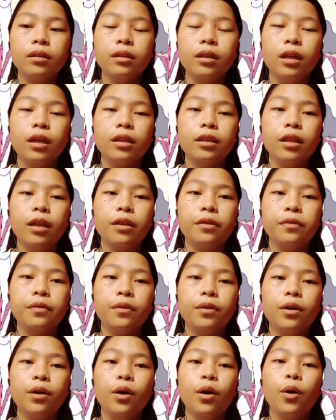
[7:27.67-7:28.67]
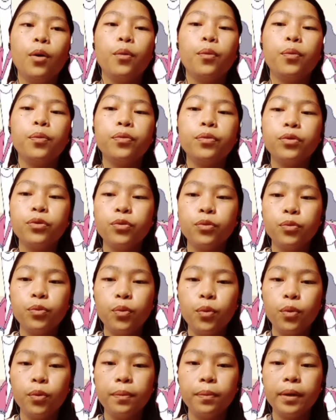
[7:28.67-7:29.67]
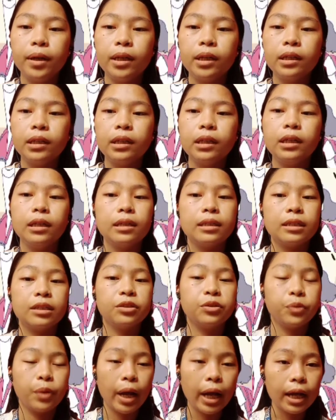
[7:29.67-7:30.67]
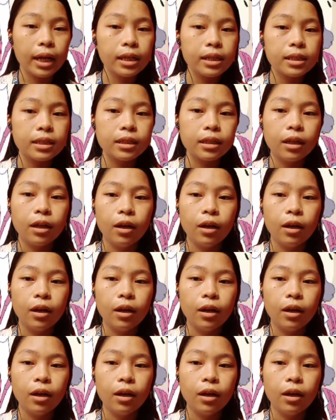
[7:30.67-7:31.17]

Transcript: and then to whom it is addressed,